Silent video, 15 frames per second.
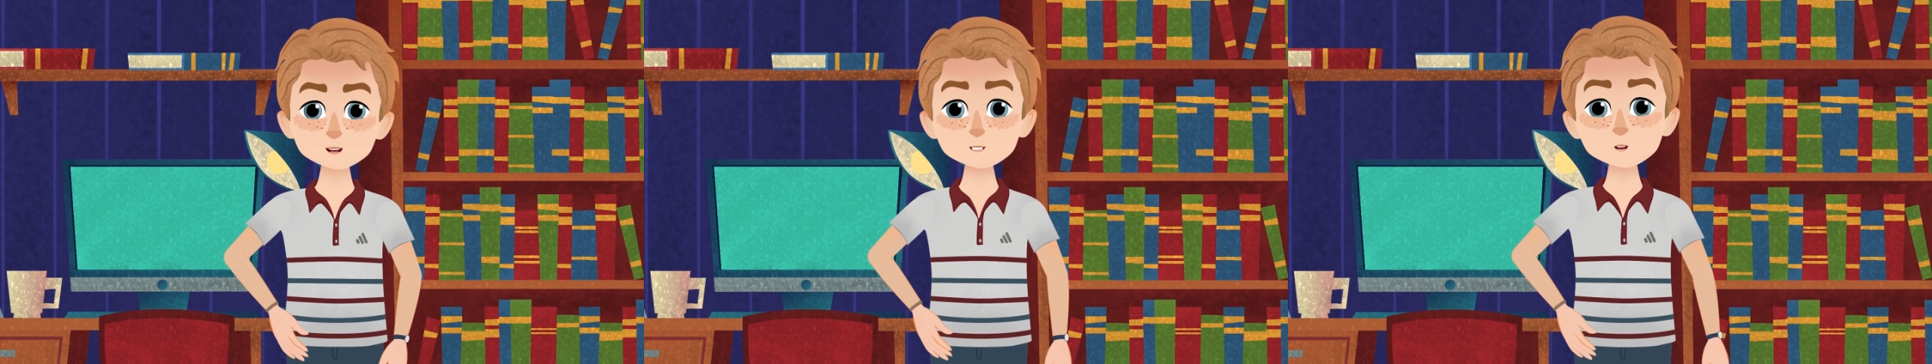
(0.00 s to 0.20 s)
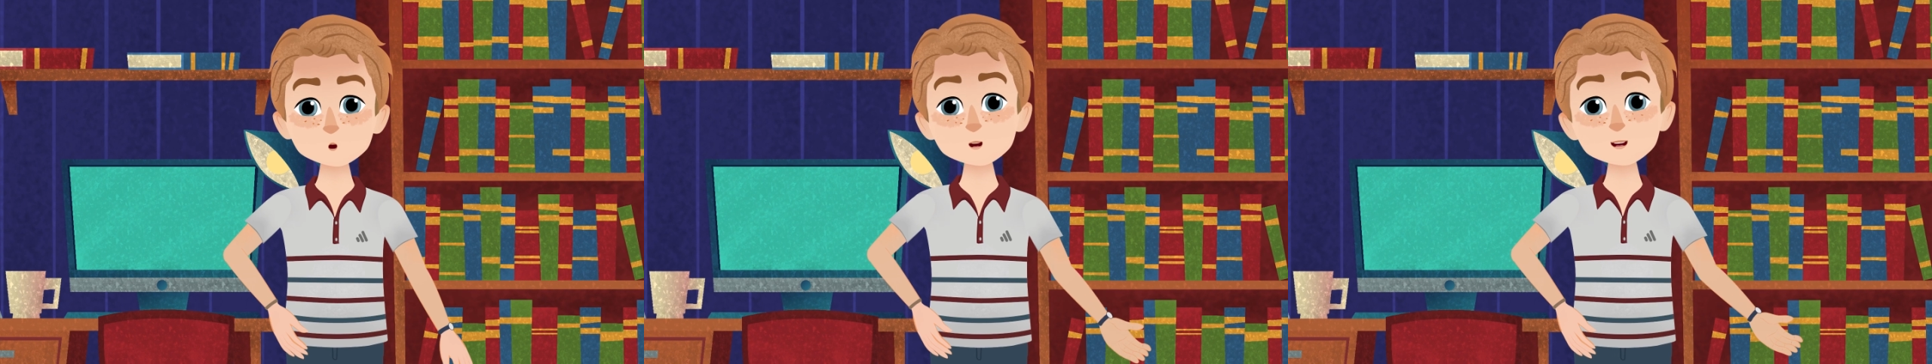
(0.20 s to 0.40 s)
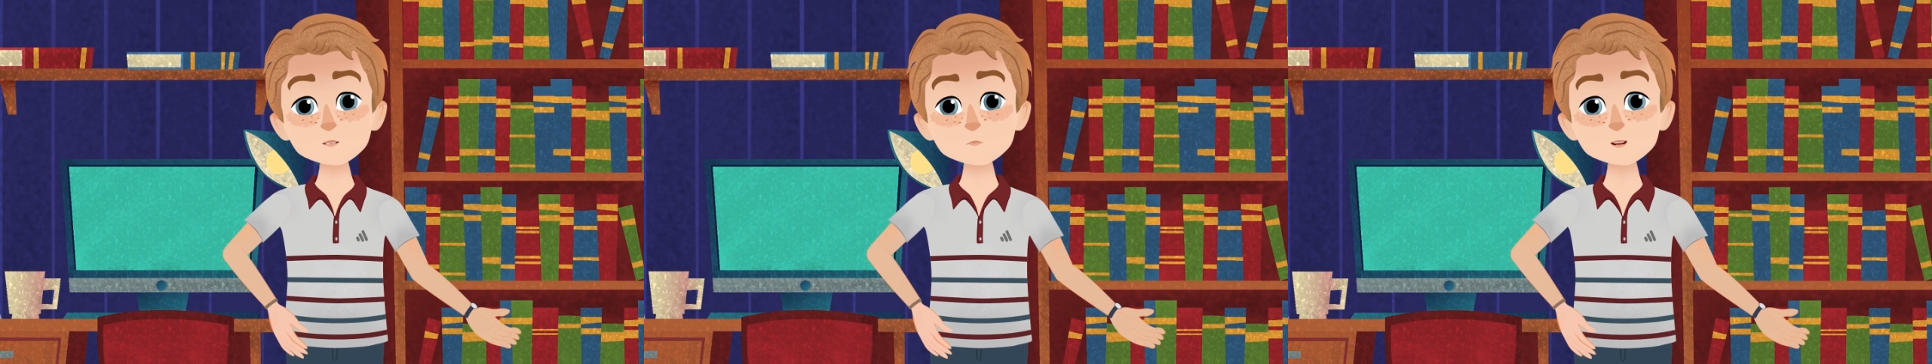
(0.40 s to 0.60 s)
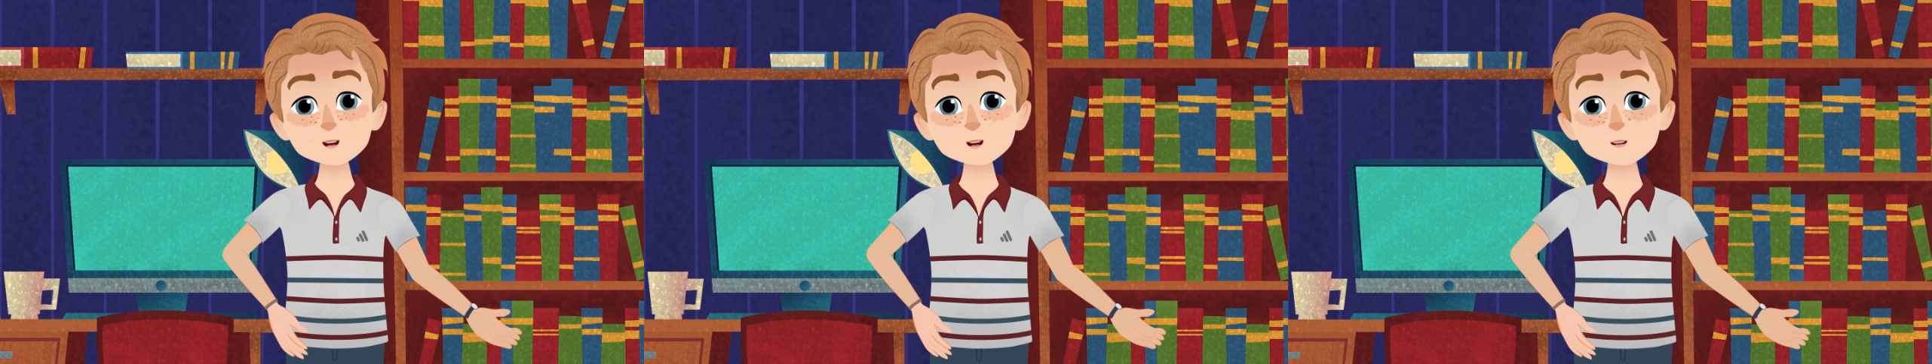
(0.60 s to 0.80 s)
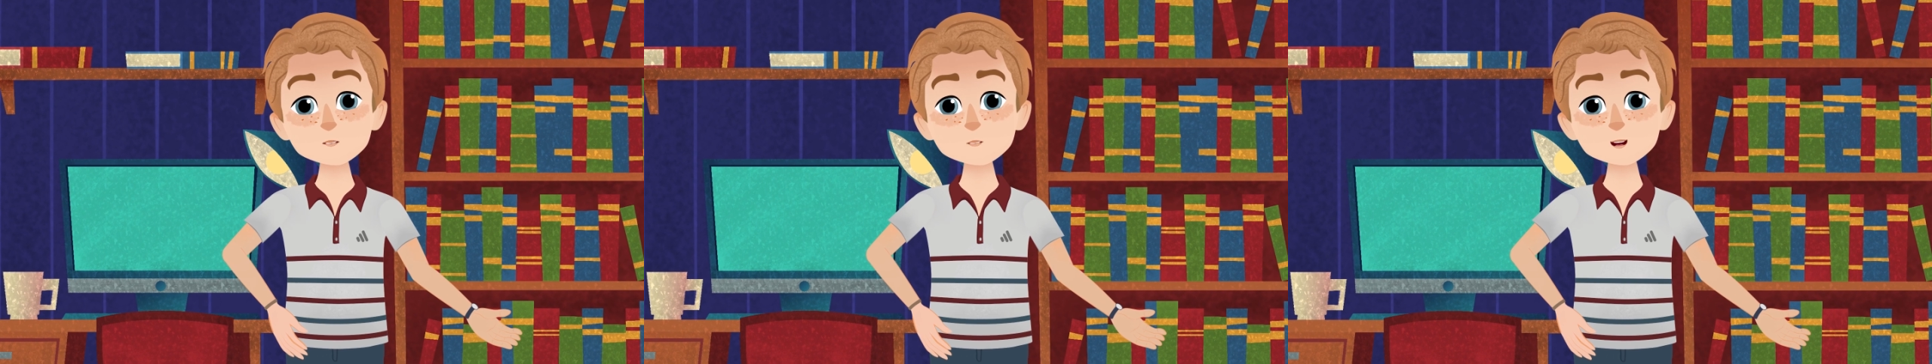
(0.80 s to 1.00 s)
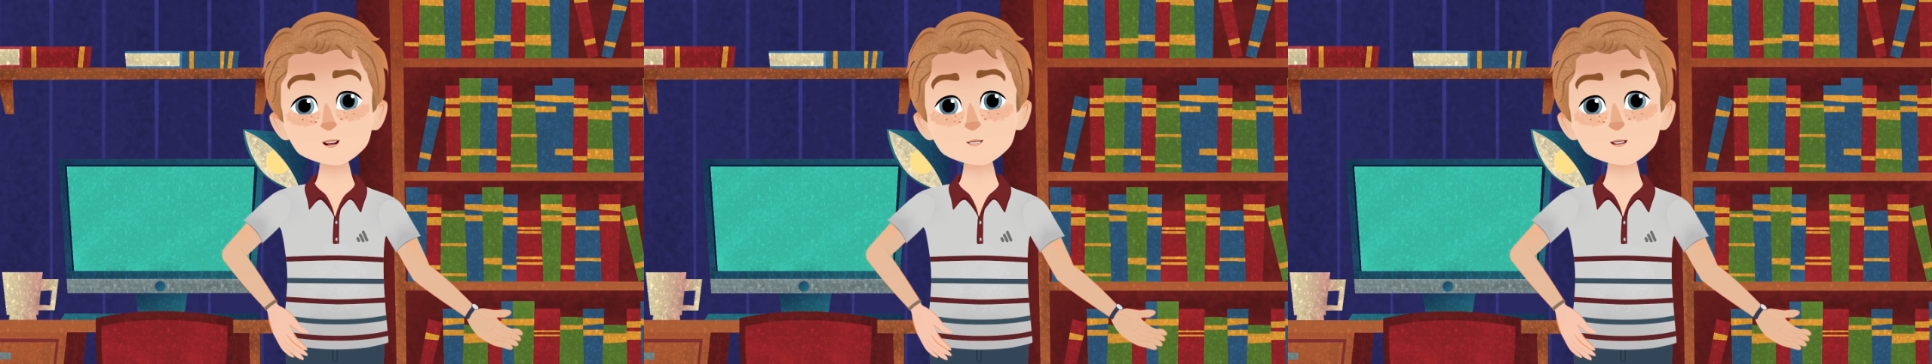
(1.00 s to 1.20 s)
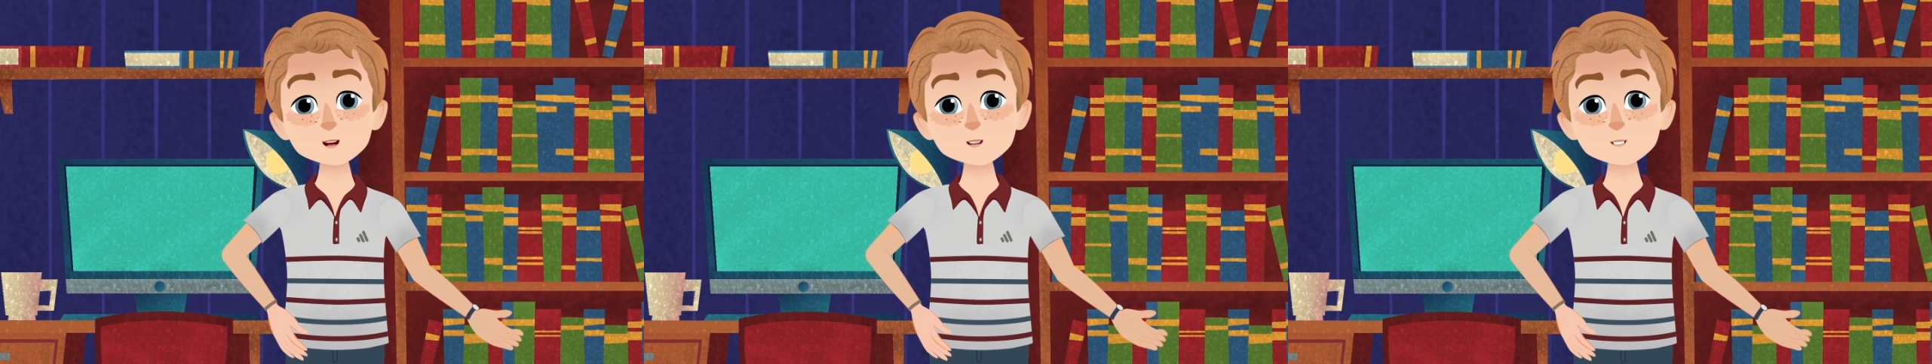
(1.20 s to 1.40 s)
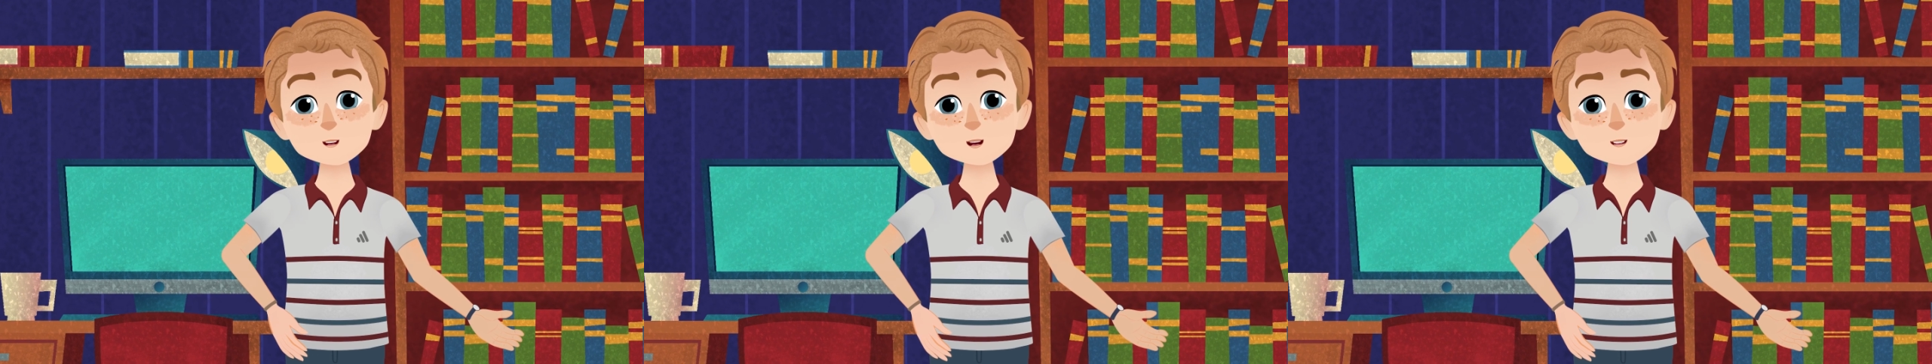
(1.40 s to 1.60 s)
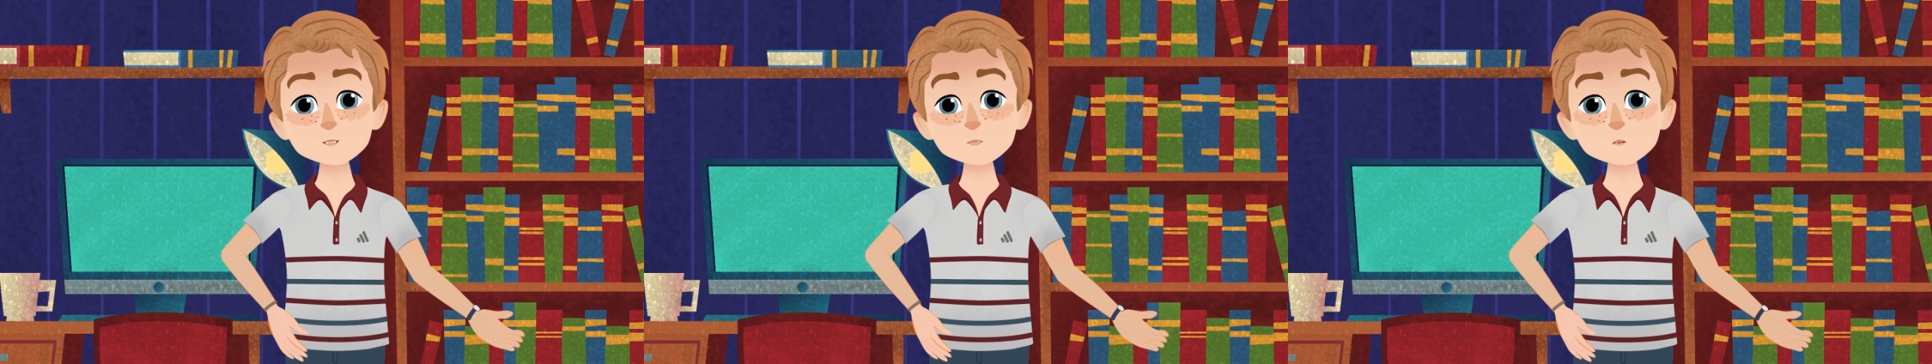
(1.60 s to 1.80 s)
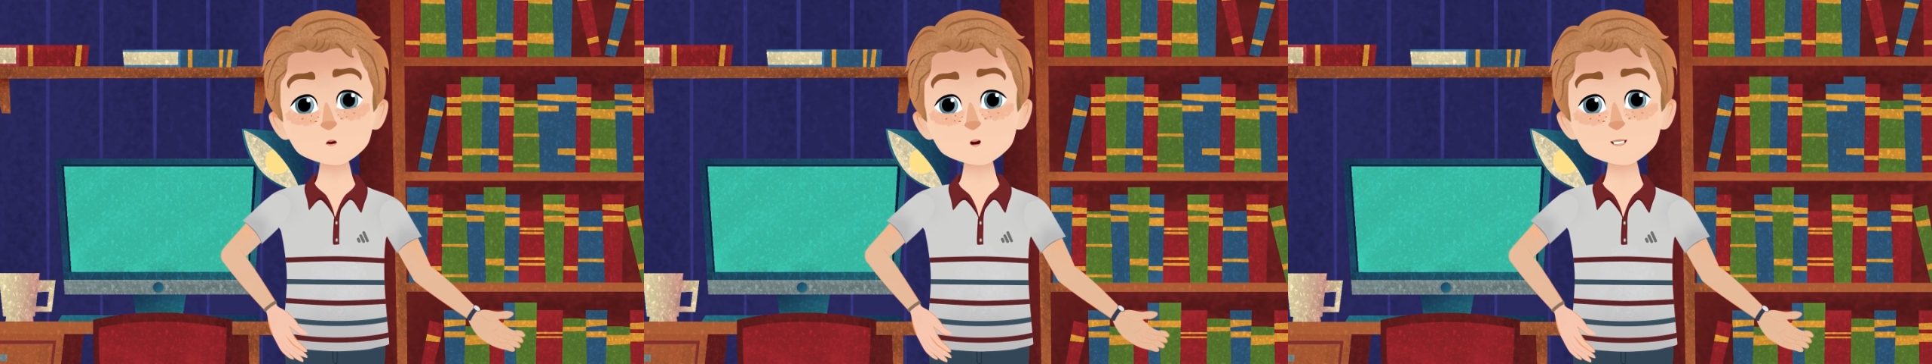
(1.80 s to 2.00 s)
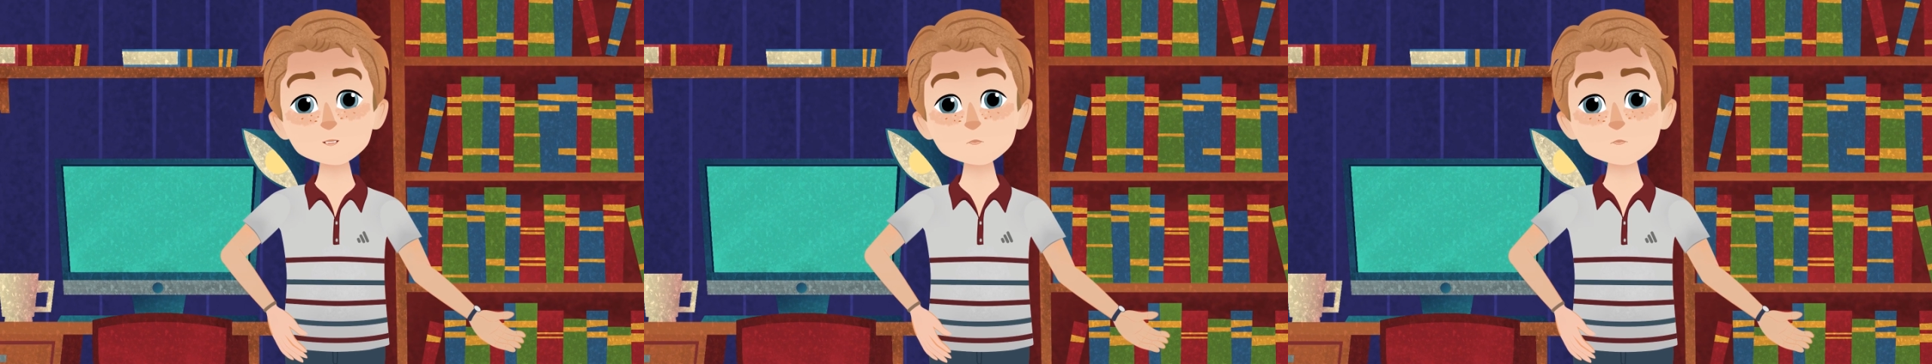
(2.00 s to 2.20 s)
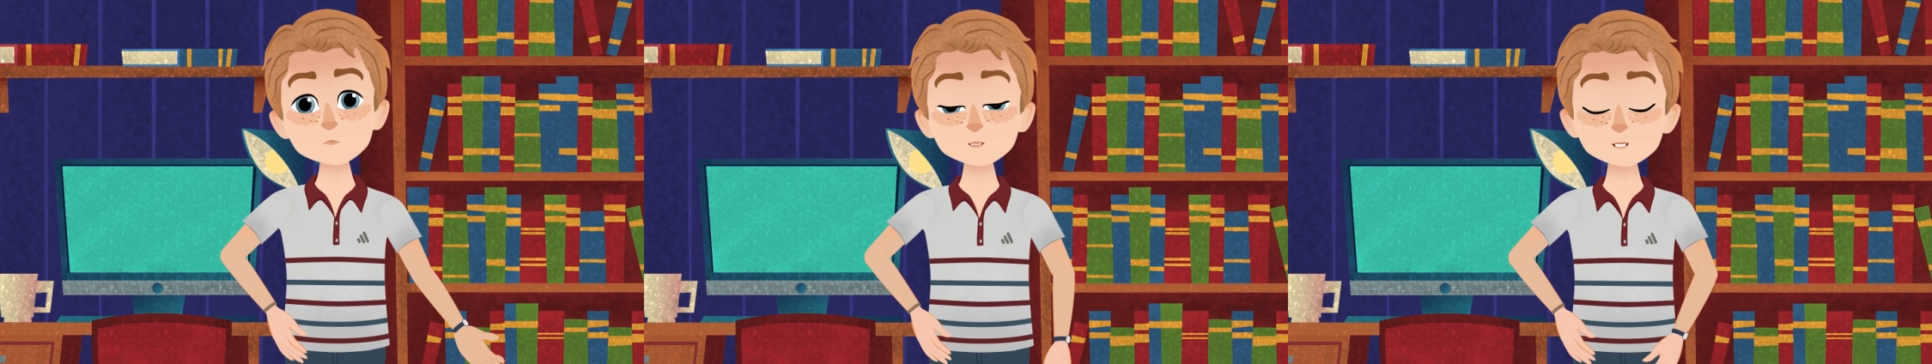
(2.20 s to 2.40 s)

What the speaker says: He tried to block me from opening the door,